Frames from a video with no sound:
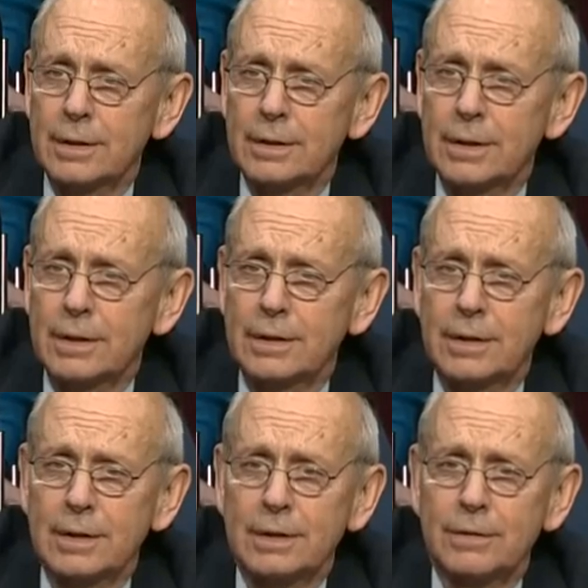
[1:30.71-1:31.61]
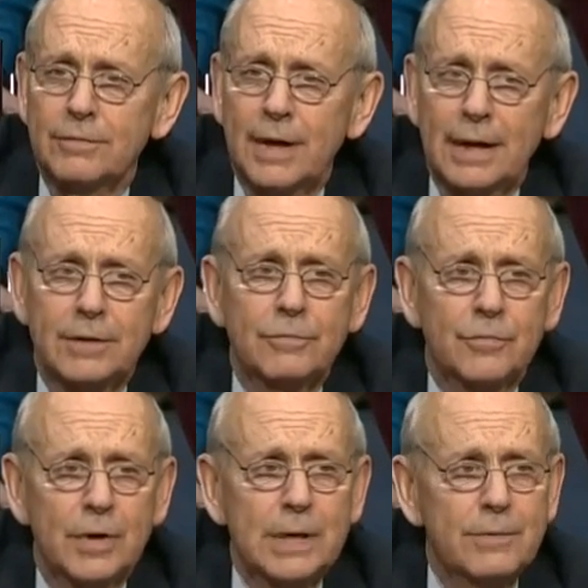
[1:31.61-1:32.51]
The fact that
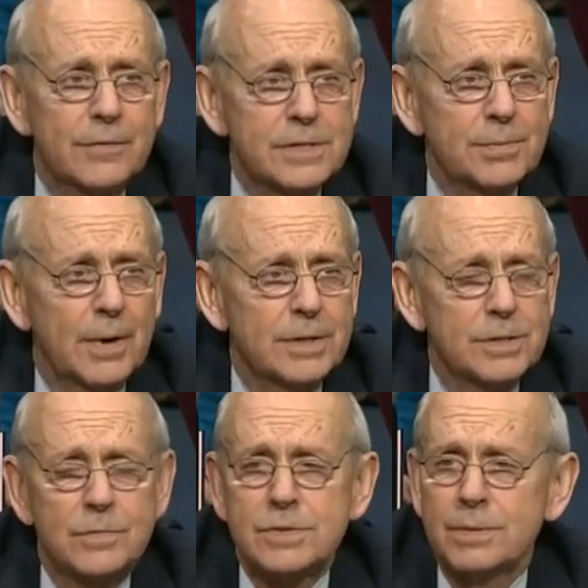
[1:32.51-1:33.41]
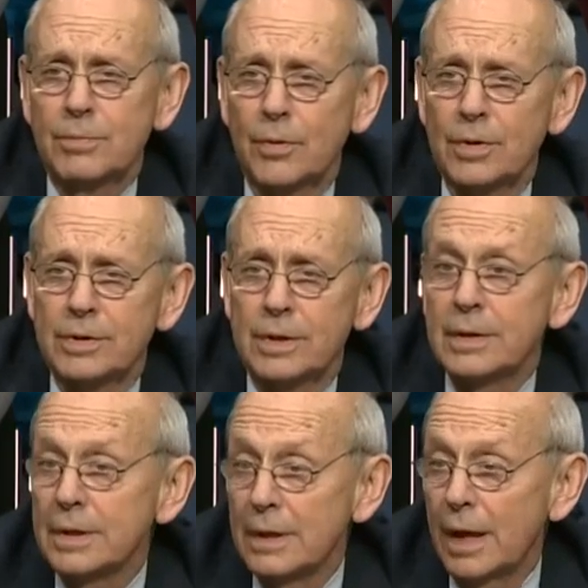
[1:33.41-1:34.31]
freedom of expression was important in
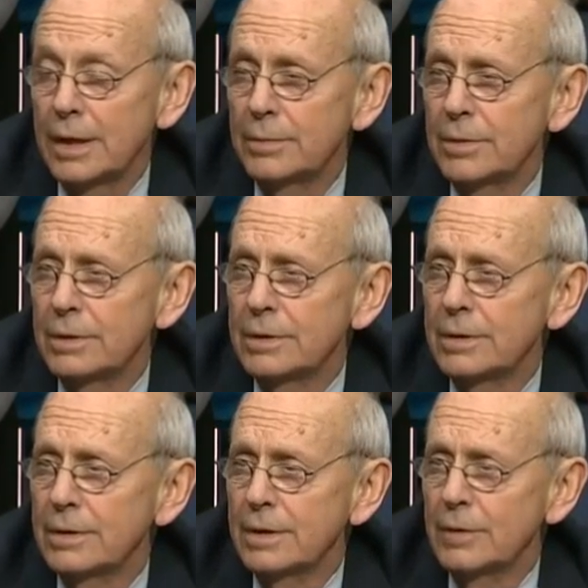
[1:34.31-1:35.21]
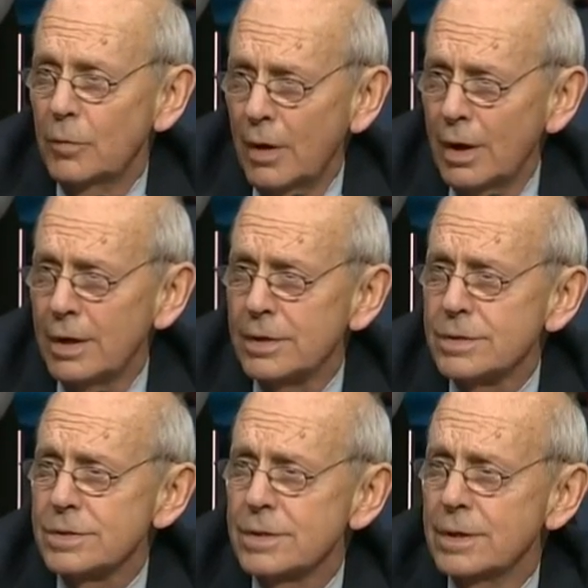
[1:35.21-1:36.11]
the Enlightenment, it
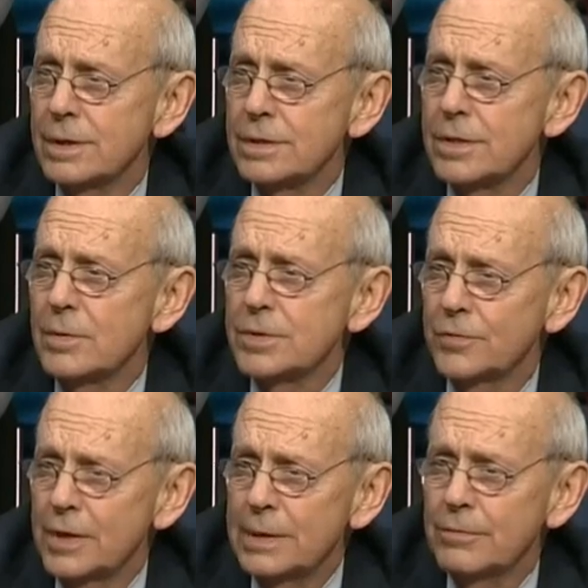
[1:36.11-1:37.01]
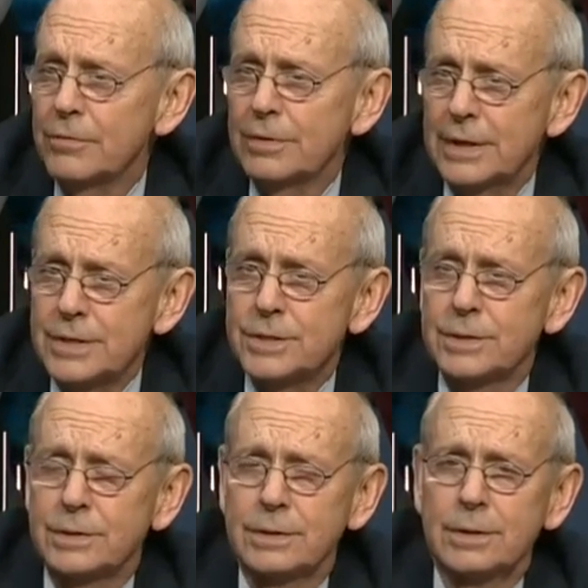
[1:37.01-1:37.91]
was. So is freedom of
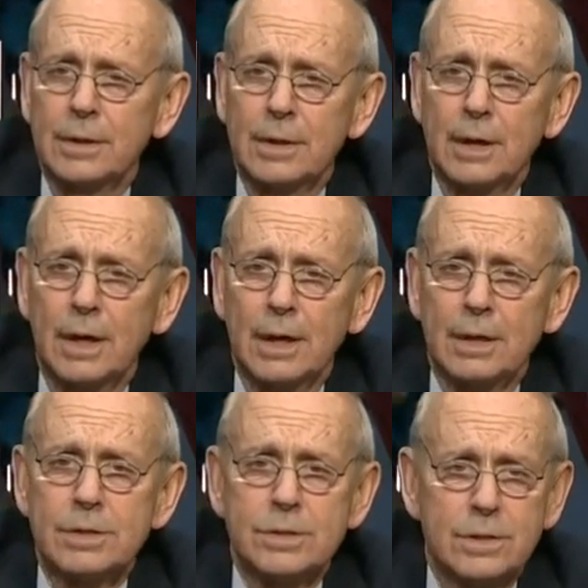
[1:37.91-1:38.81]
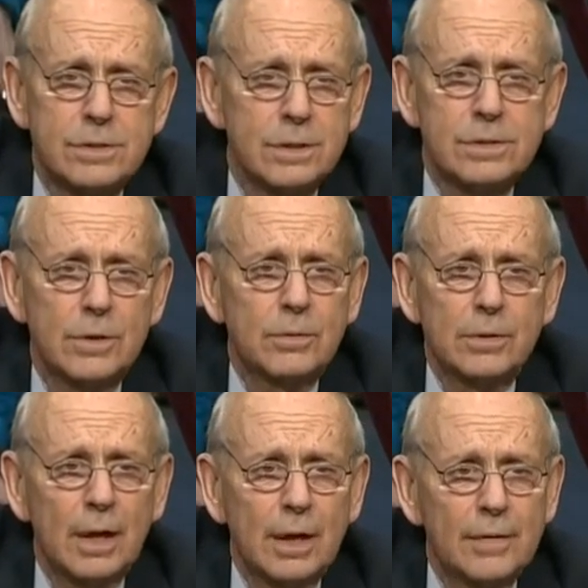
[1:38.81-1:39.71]
religion. So were a
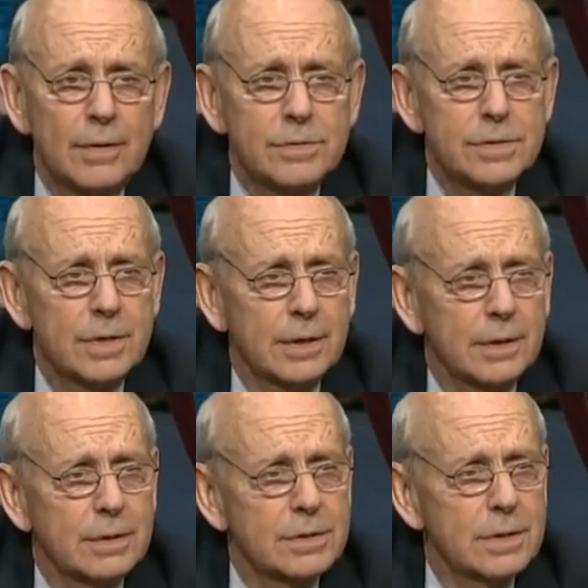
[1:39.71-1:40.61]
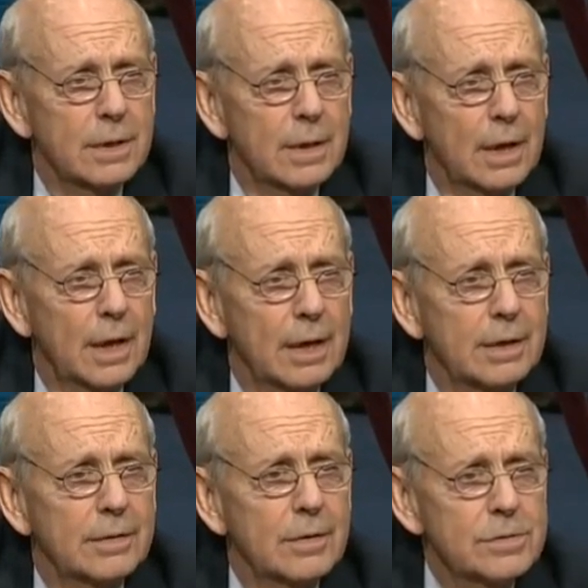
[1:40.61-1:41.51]
lot of those things. And
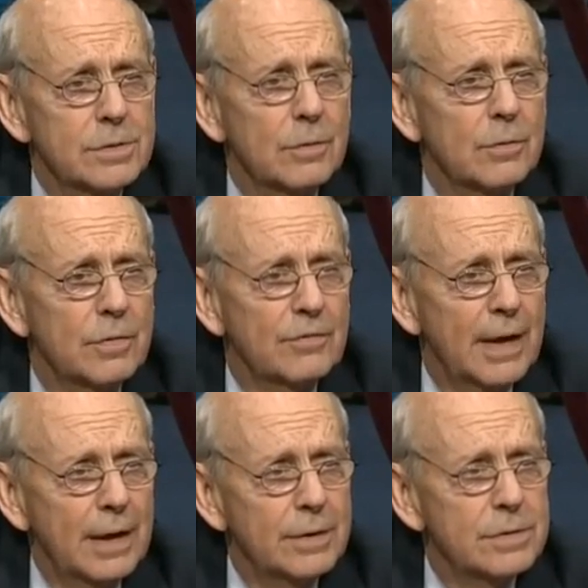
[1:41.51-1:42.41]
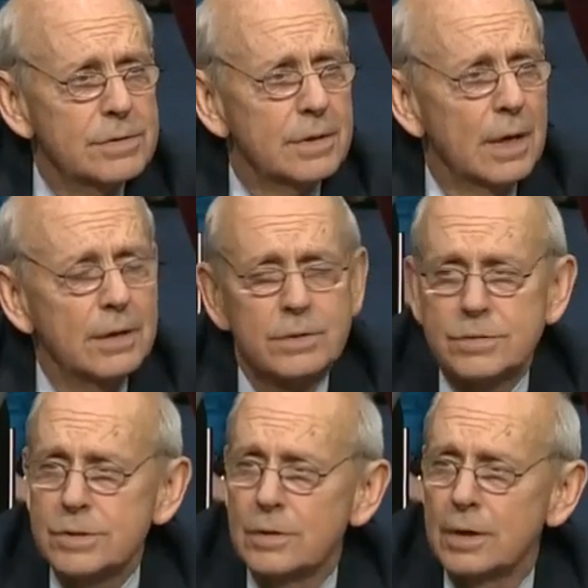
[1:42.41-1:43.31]
those are the values that
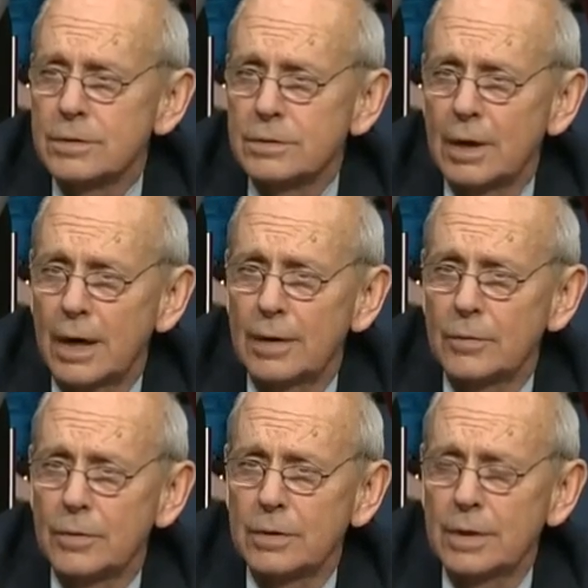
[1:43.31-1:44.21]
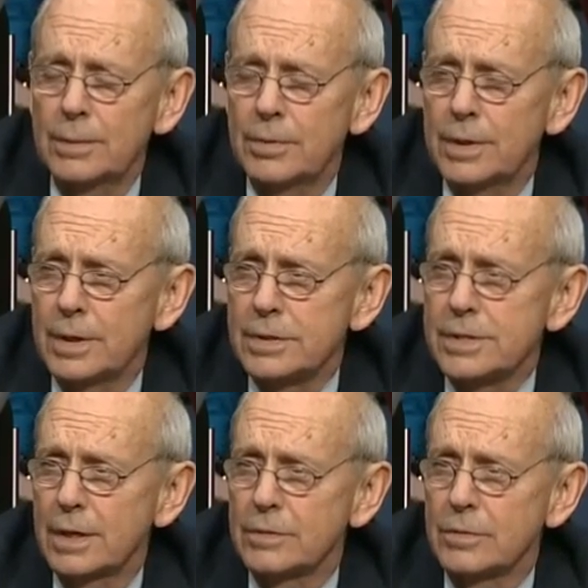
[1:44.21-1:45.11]
underlie the word liberty,
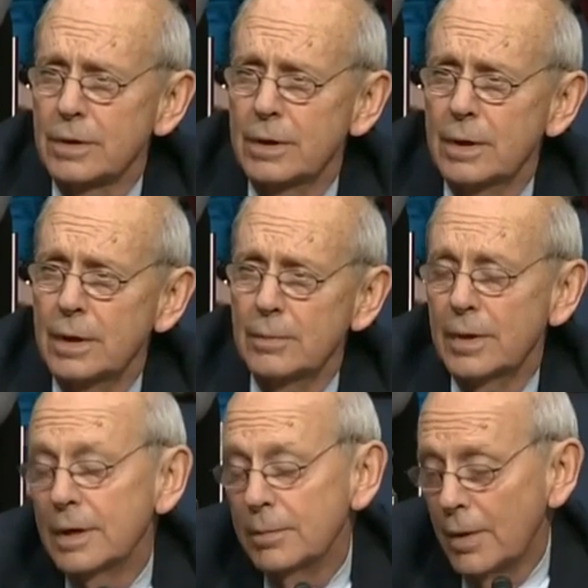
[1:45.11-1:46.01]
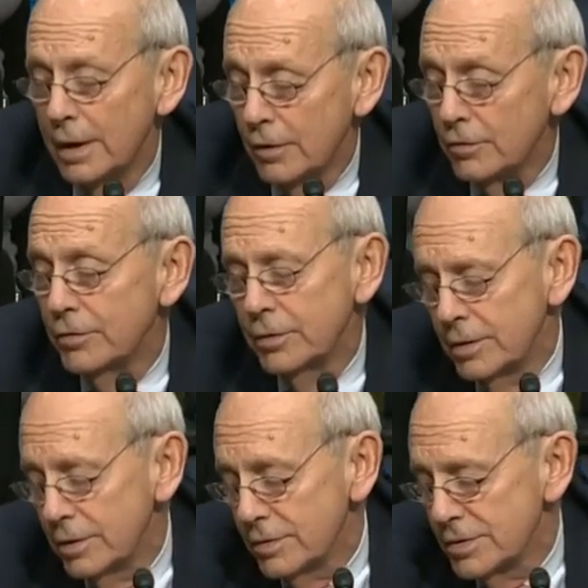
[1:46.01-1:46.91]
etc. But in my own view,
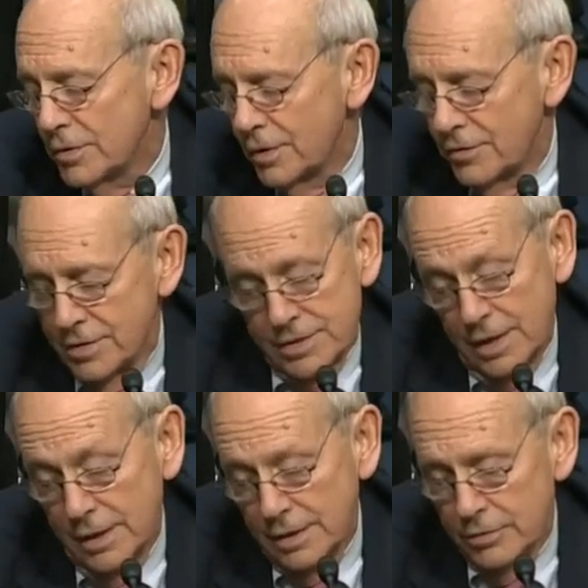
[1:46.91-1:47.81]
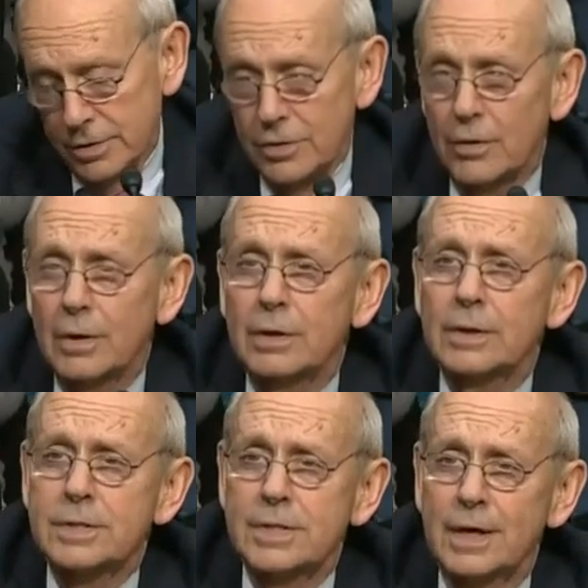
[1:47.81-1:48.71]
to use sort of a slightly rhetorical
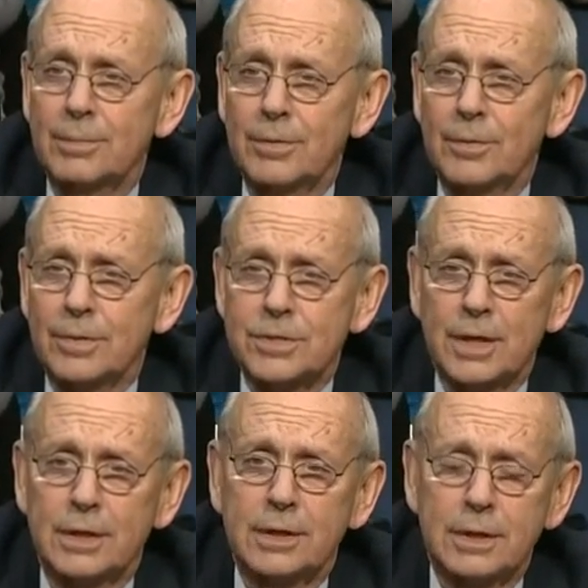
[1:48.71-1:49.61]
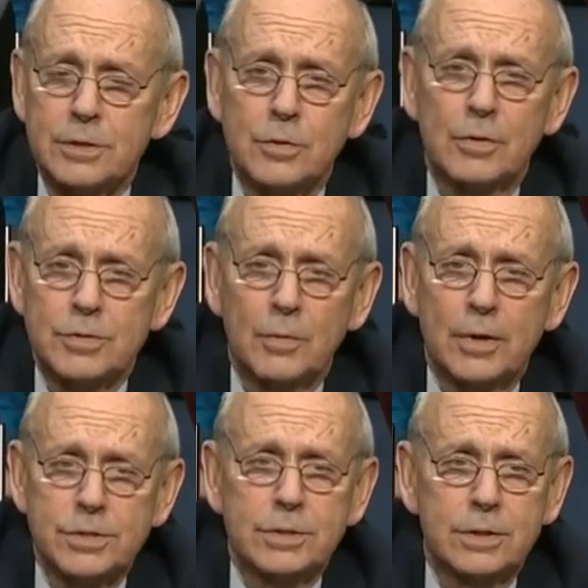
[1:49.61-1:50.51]
example, which I did, George
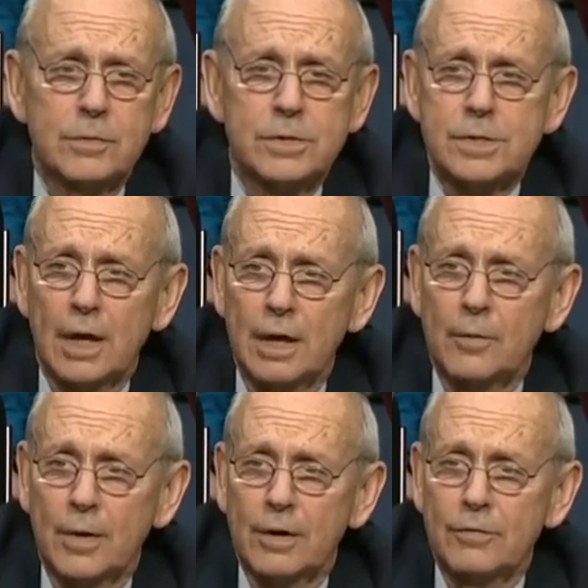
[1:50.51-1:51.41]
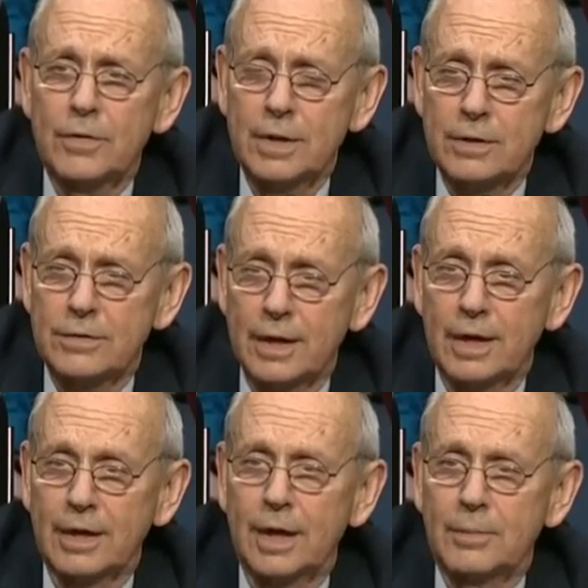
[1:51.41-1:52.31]
Washington was not aware of the
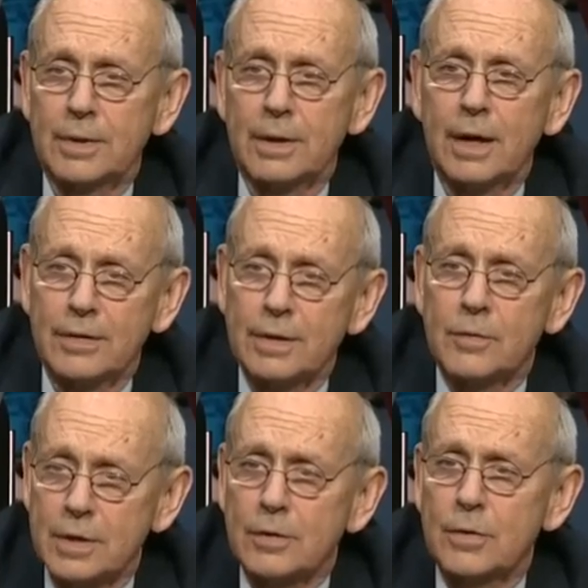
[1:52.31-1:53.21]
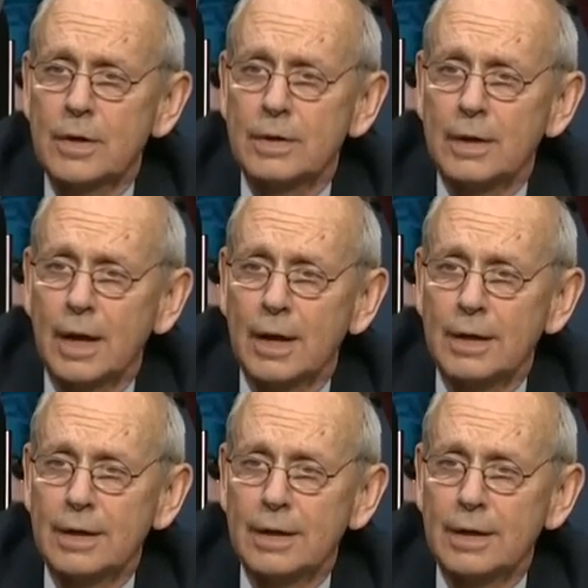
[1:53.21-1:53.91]
Internet. I mean, I think we agree on that.